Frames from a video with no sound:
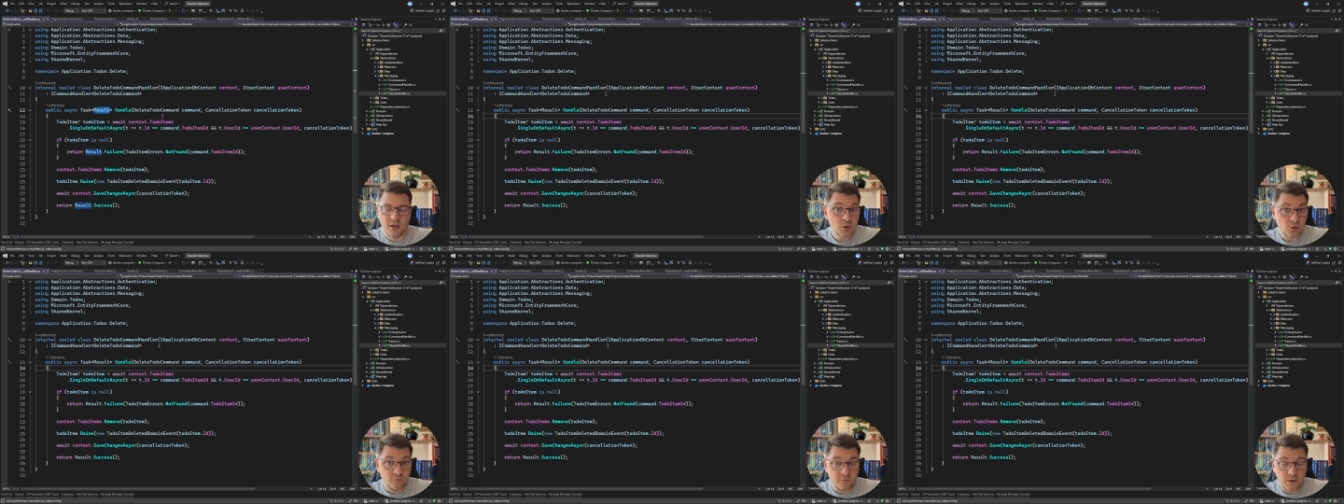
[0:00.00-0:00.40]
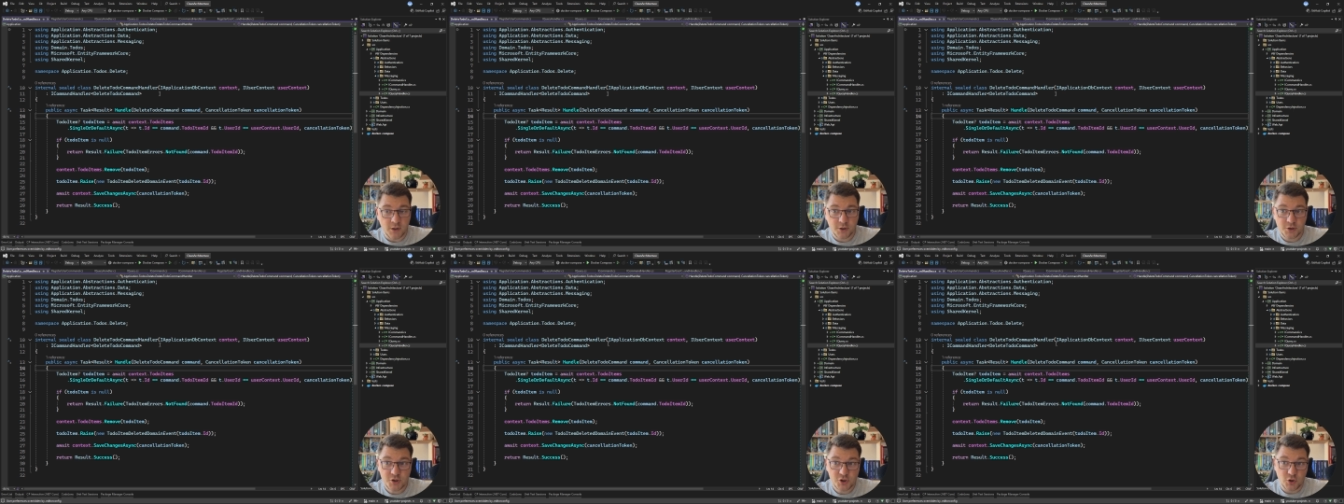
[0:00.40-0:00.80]
So
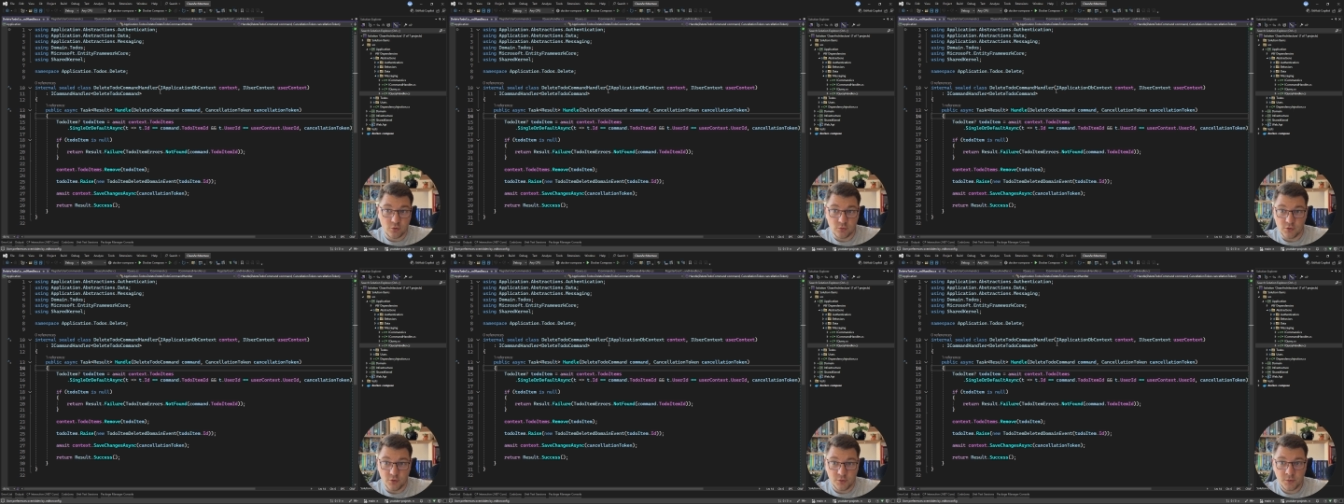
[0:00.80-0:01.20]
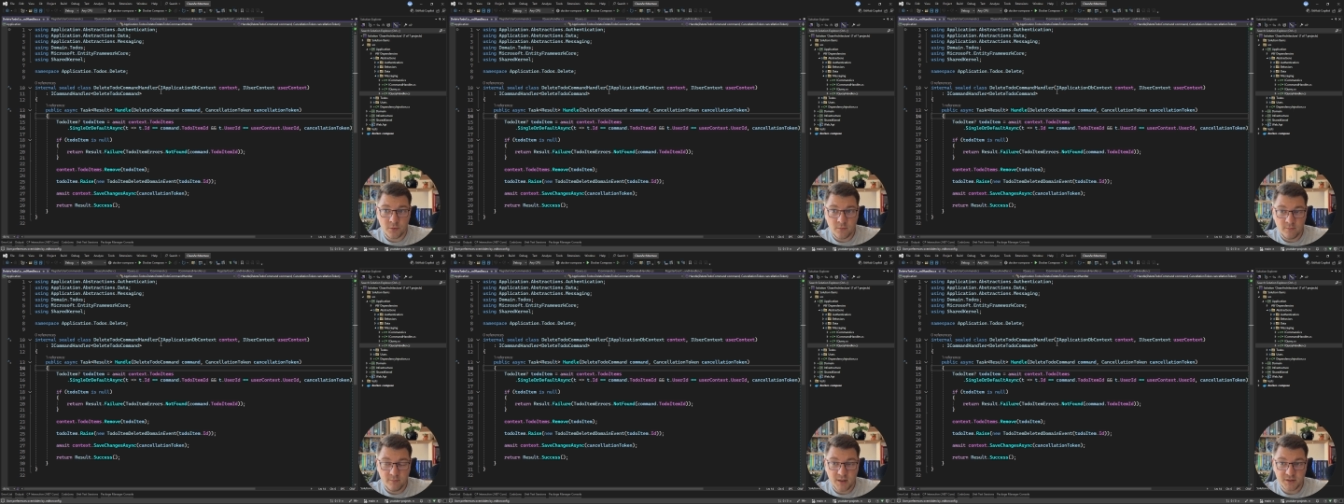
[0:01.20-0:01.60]
far, so
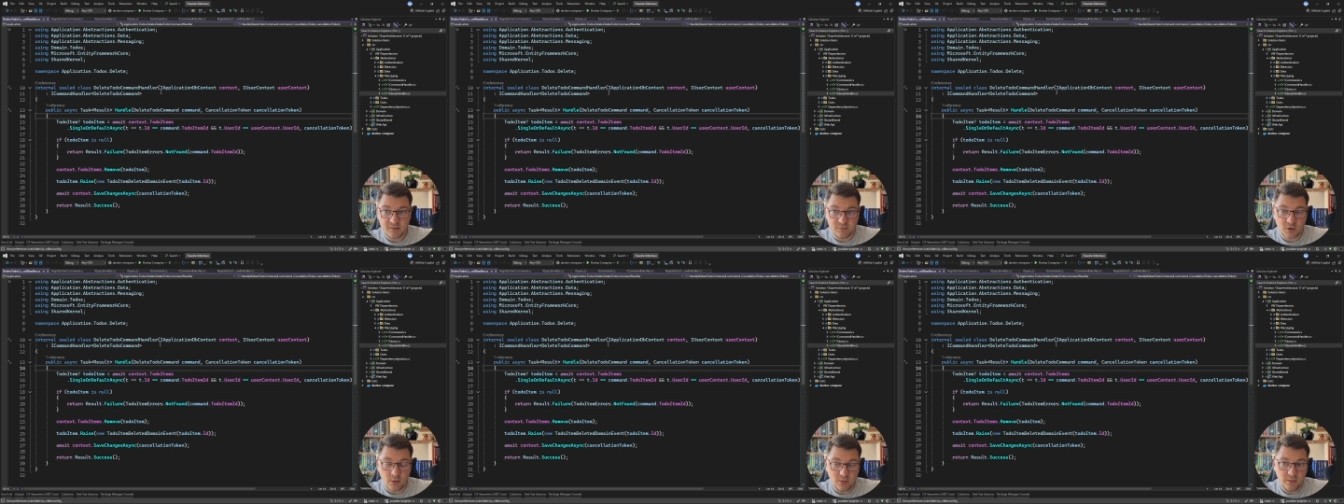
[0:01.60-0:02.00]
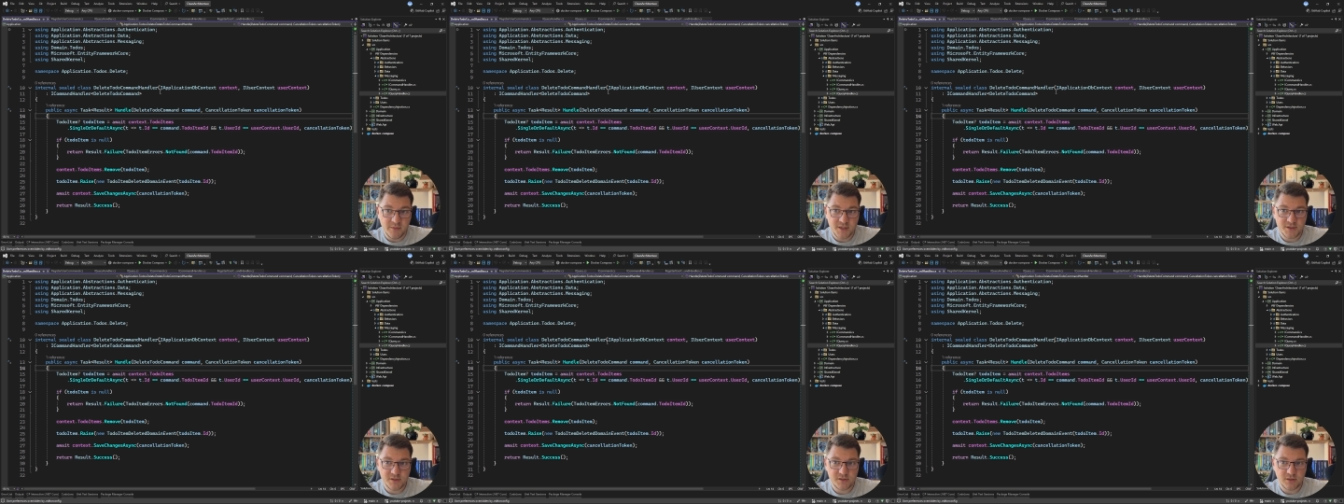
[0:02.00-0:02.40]
good, but the problem
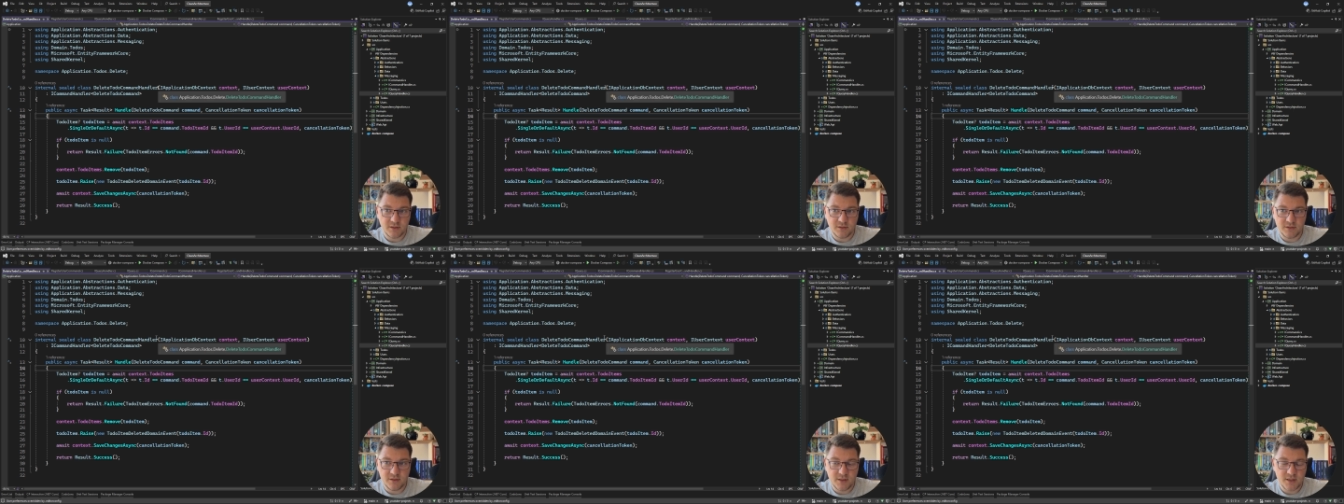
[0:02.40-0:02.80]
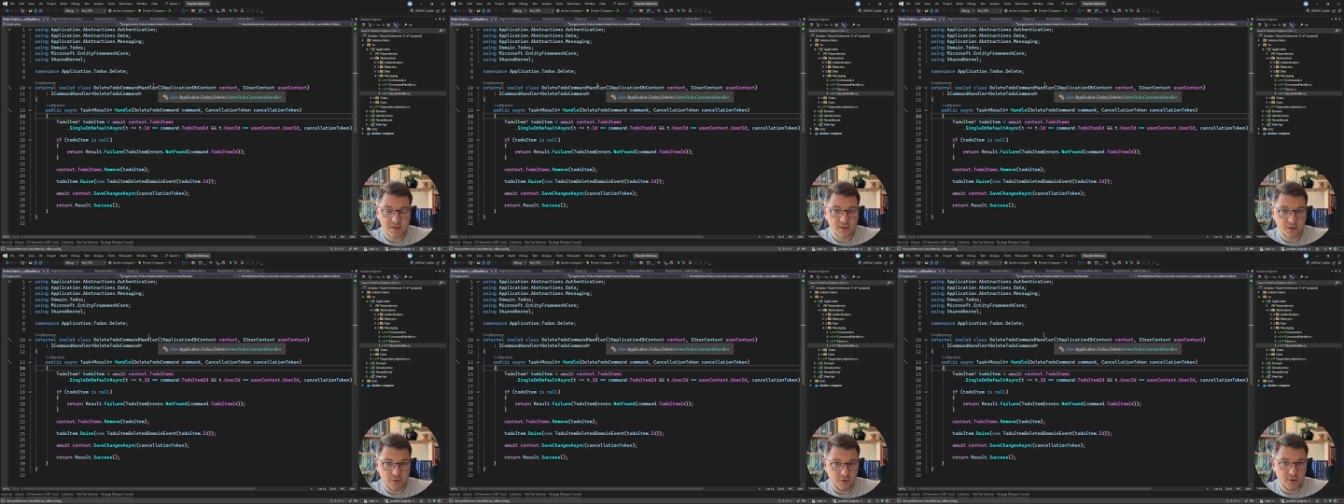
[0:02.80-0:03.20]
is
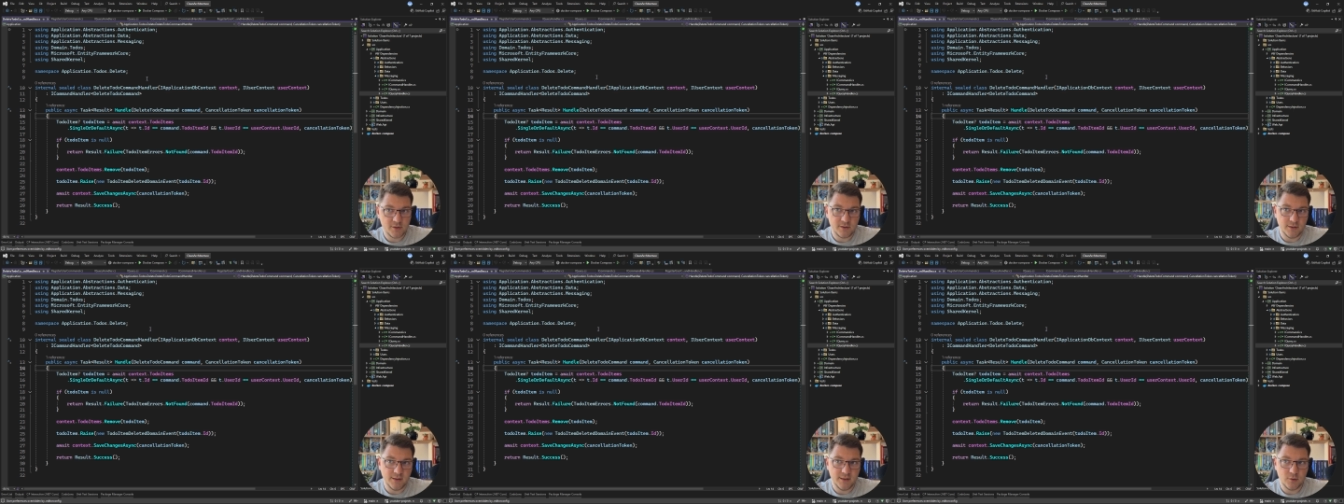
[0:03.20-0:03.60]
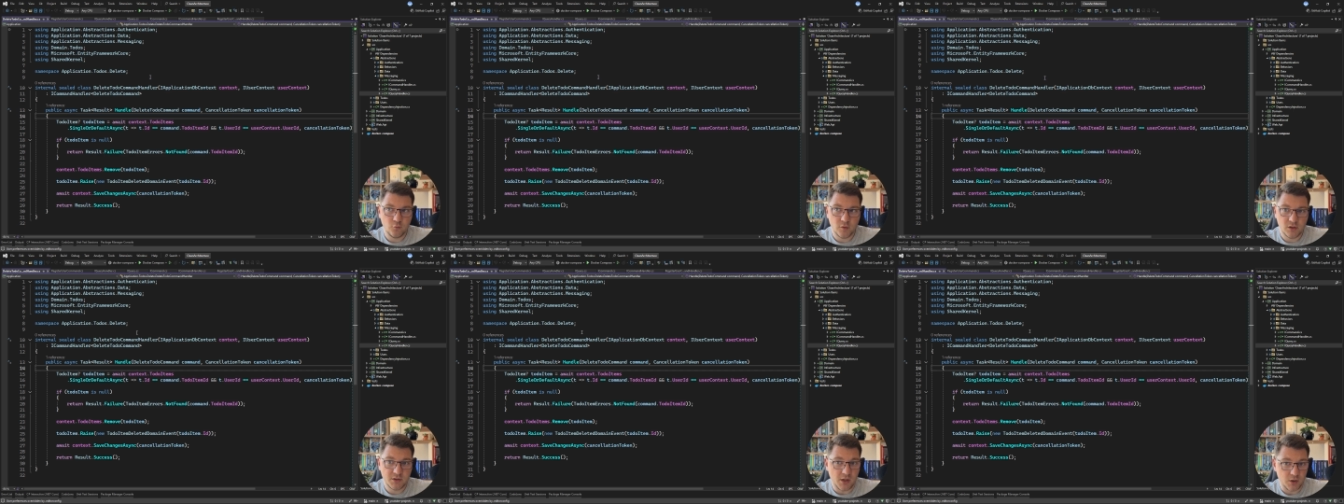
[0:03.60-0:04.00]
this currently
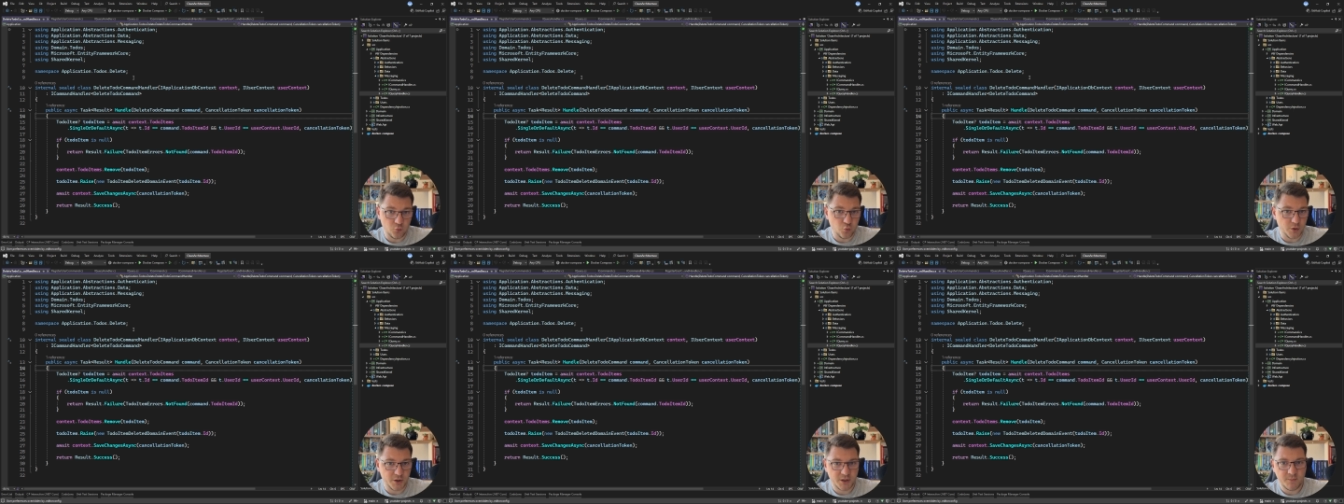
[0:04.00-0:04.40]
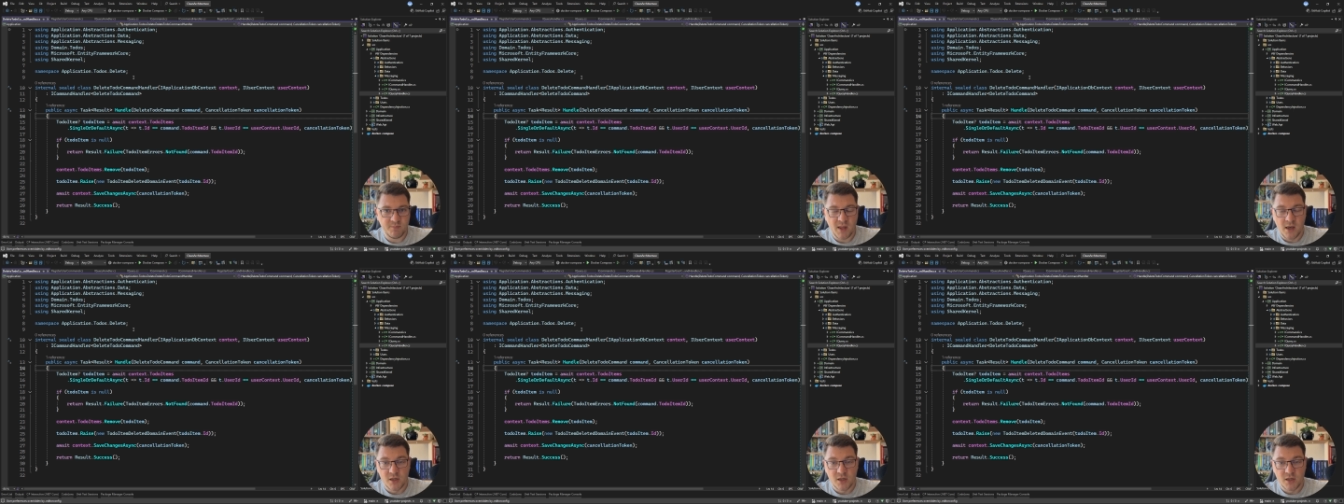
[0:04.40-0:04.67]
will not work.